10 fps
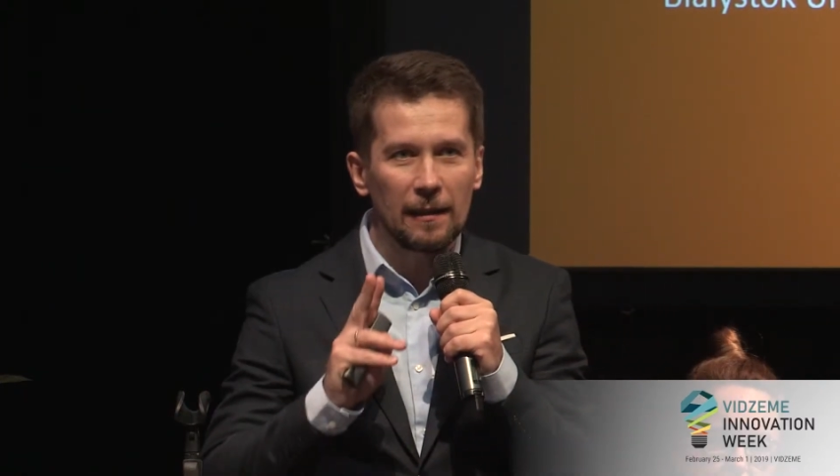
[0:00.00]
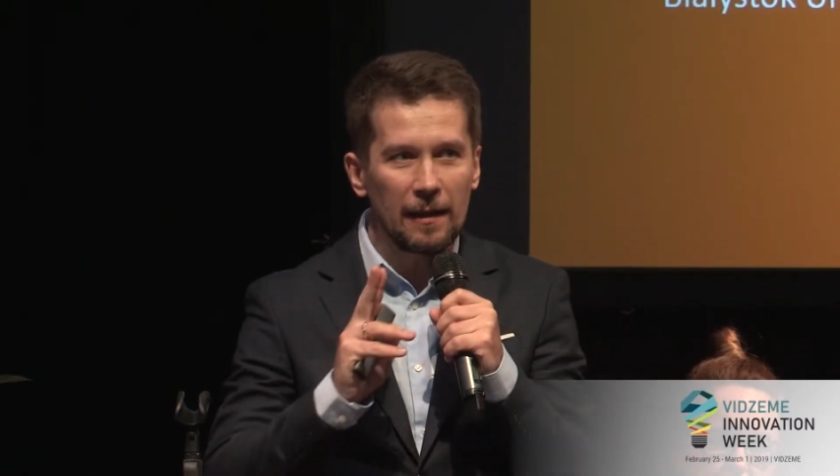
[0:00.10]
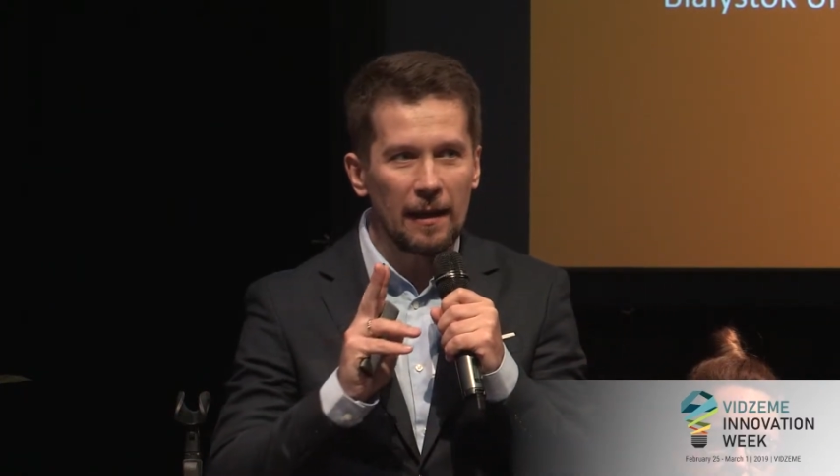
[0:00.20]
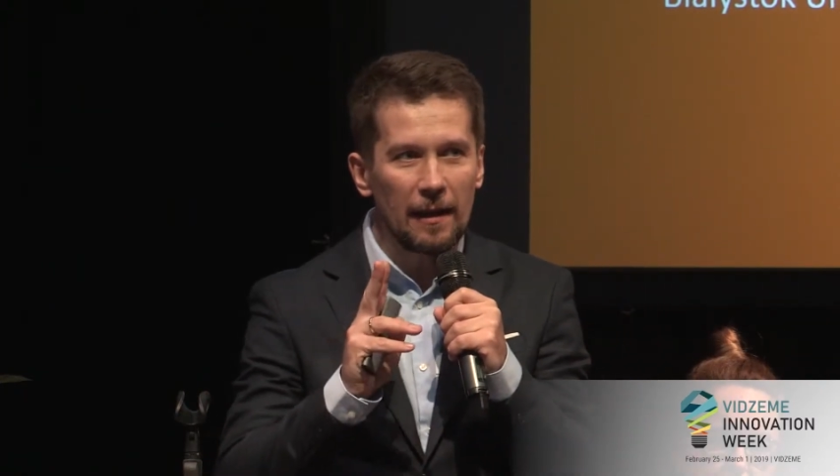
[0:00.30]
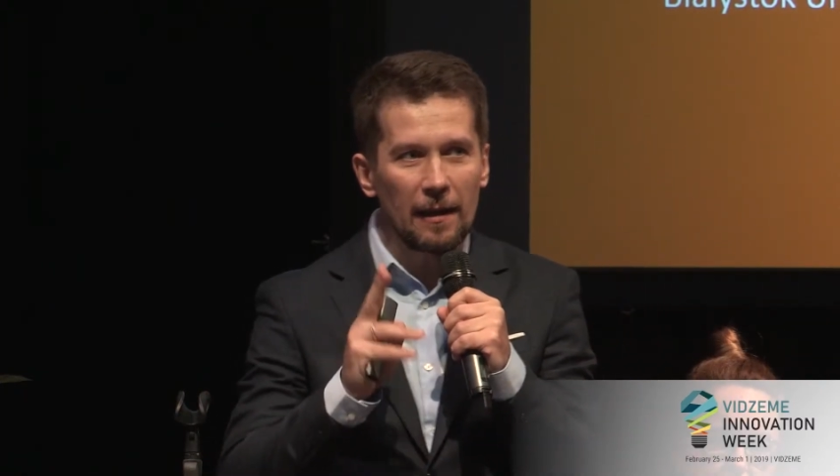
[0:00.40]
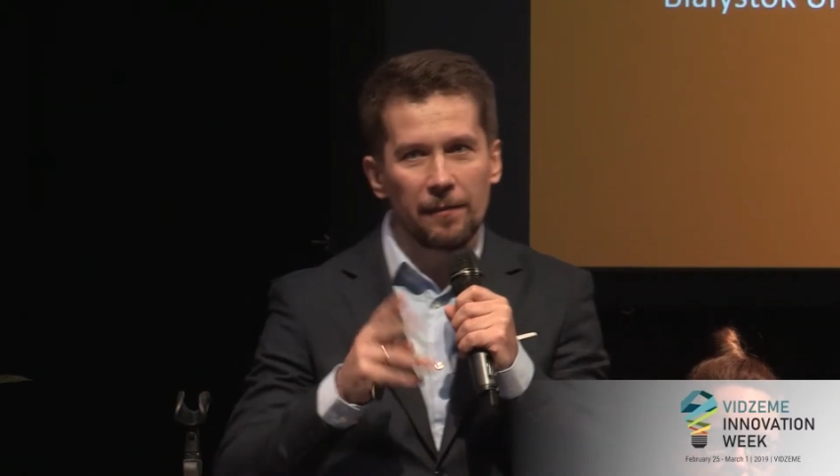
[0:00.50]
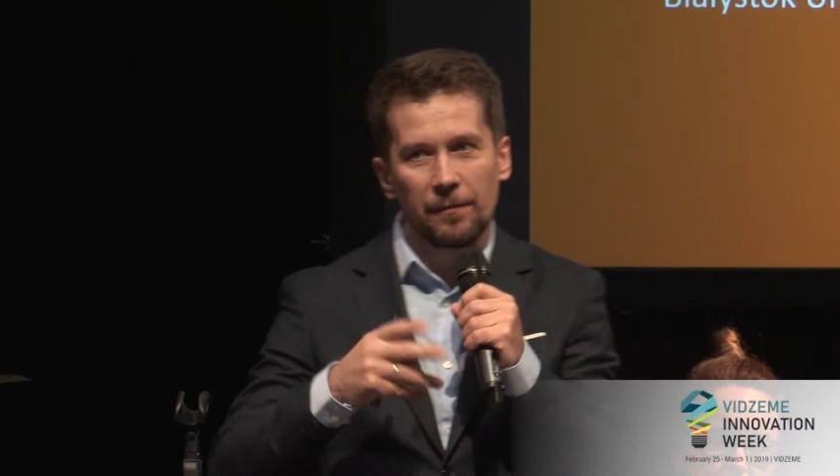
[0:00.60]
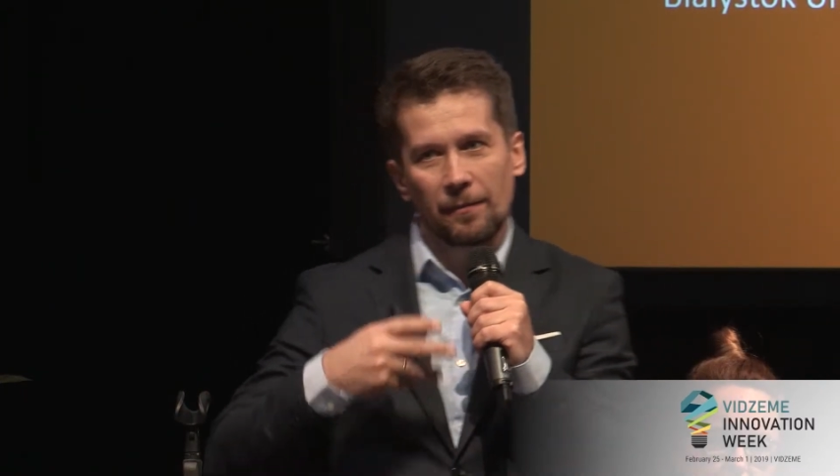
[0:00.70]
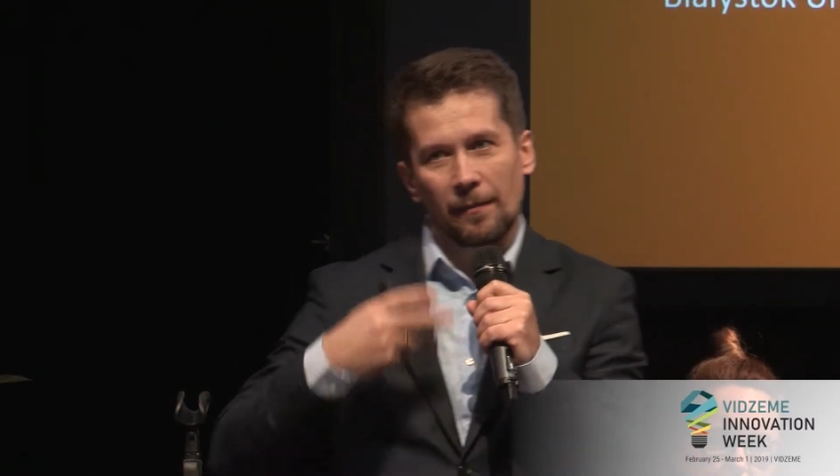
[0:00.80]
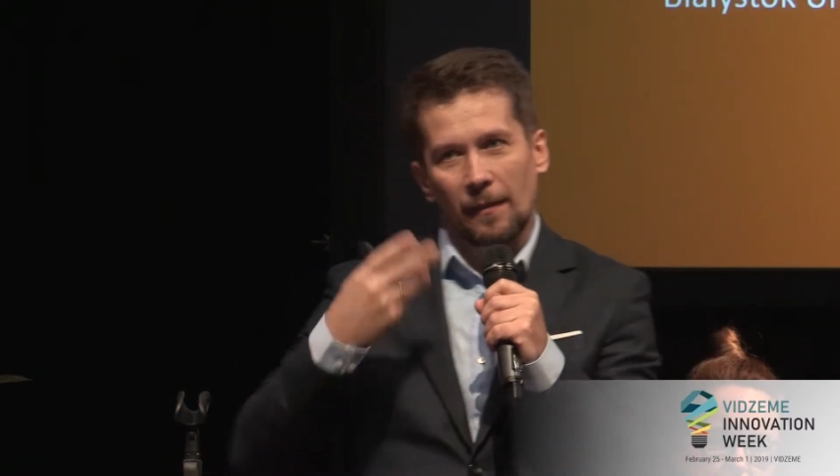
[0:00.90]
the
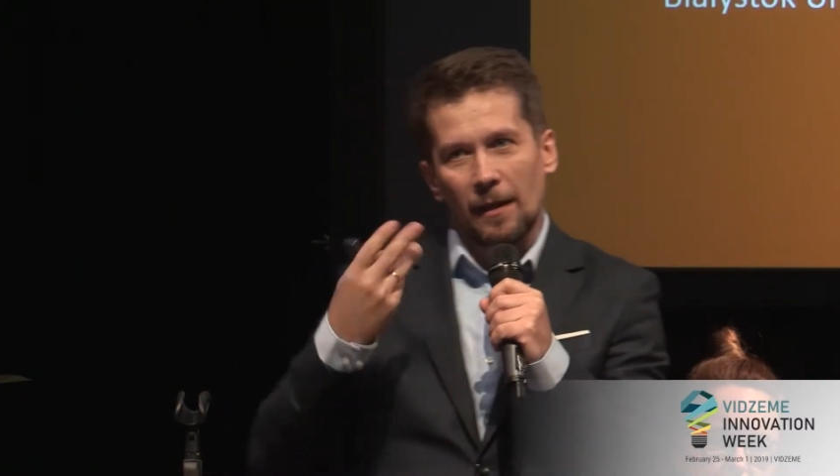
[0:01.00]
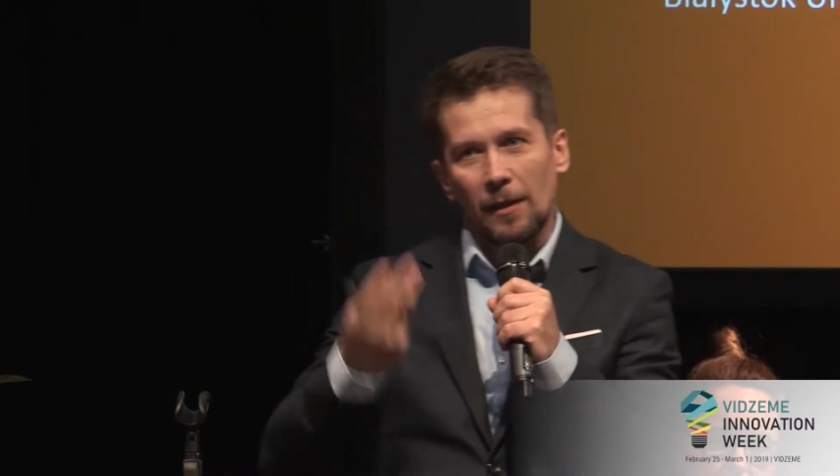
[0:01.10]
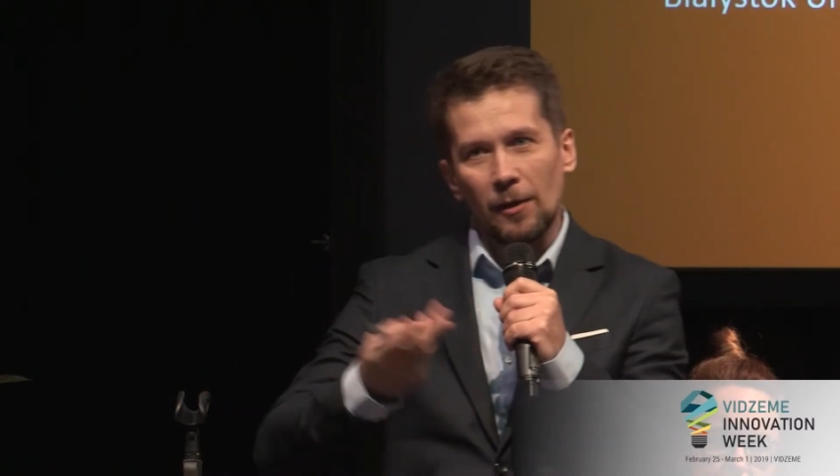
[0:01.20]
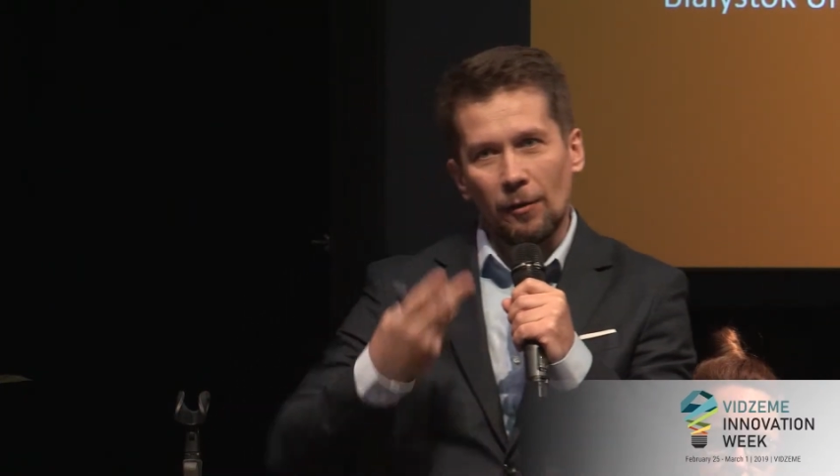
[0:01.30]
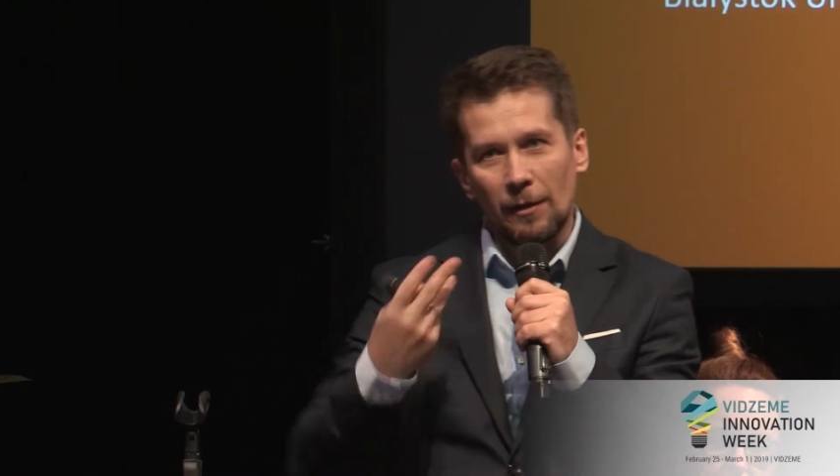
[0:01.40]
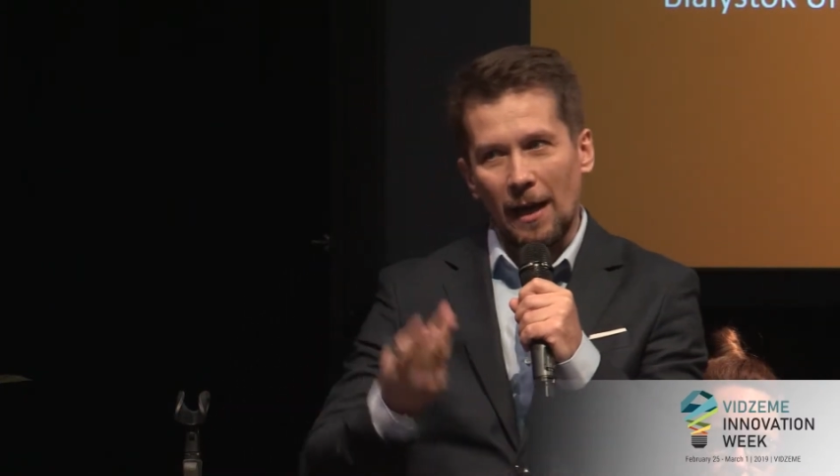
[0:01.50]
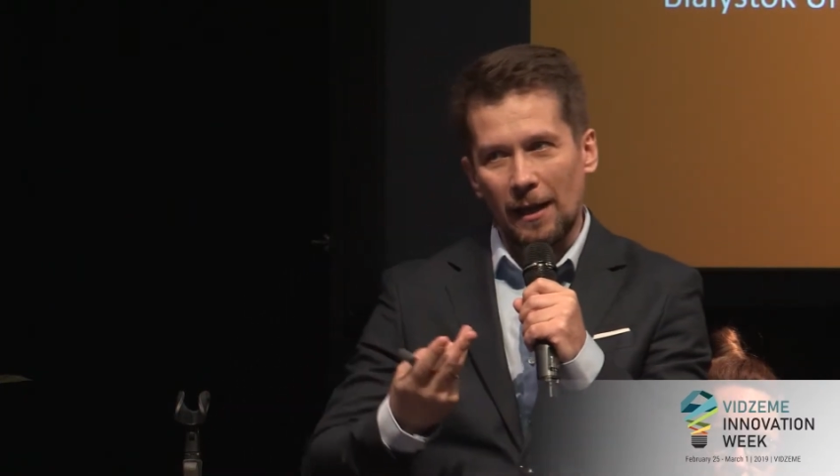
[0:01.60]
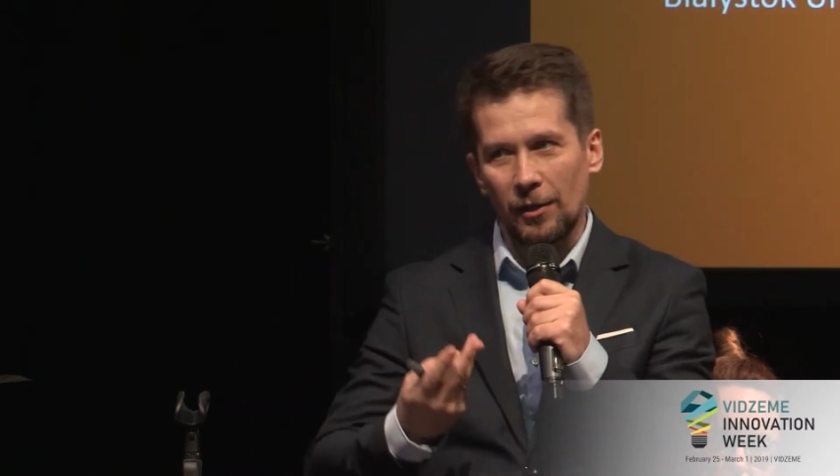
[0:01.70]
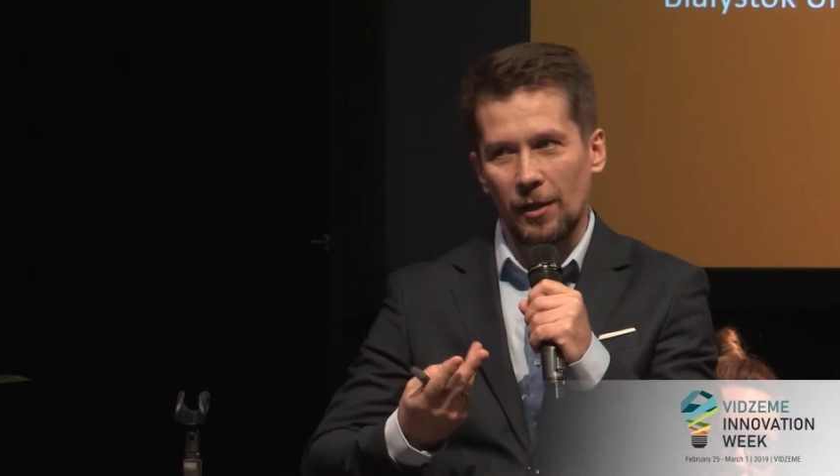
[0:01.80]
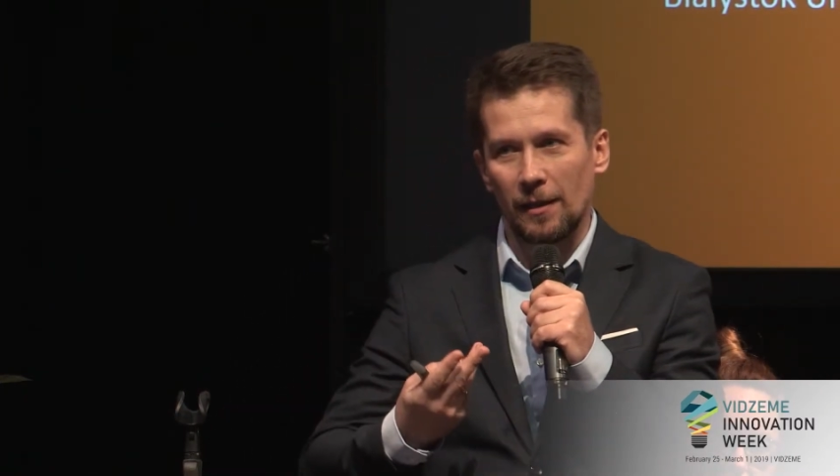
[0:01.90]

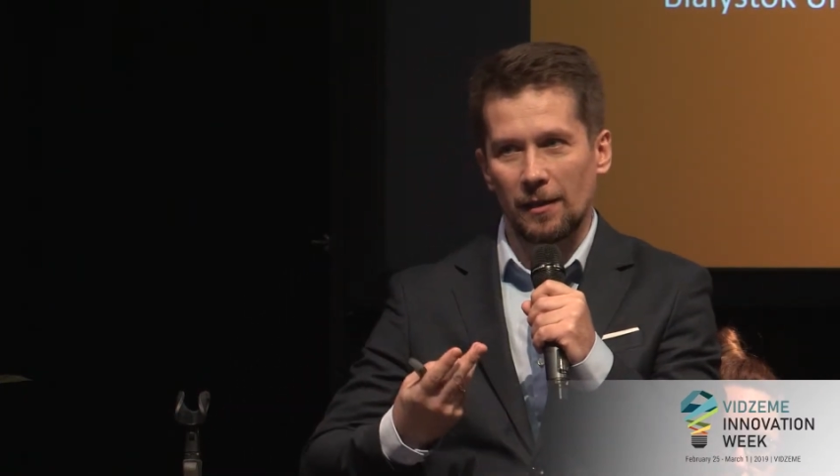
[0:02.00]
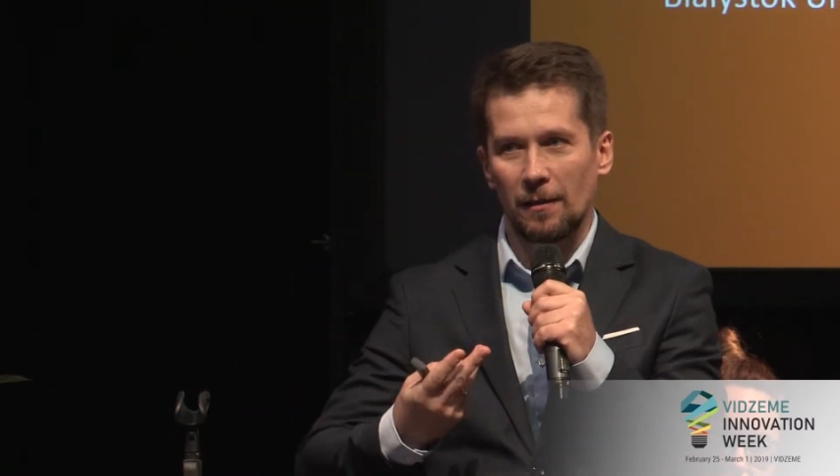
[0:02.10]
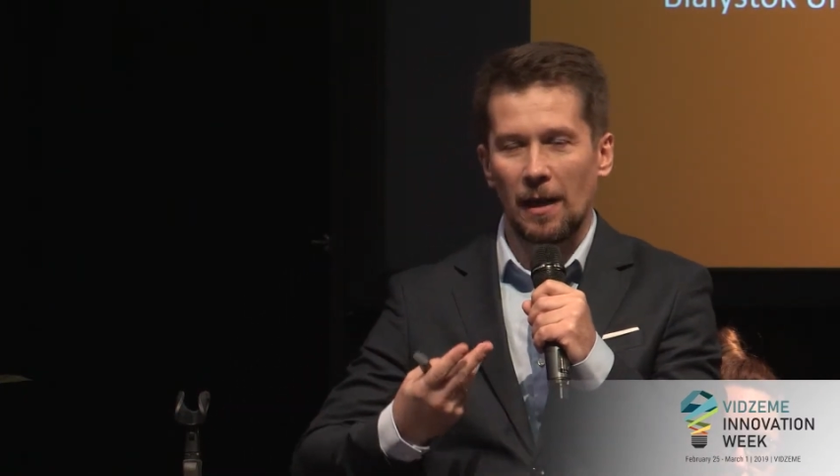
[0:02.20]
introduction,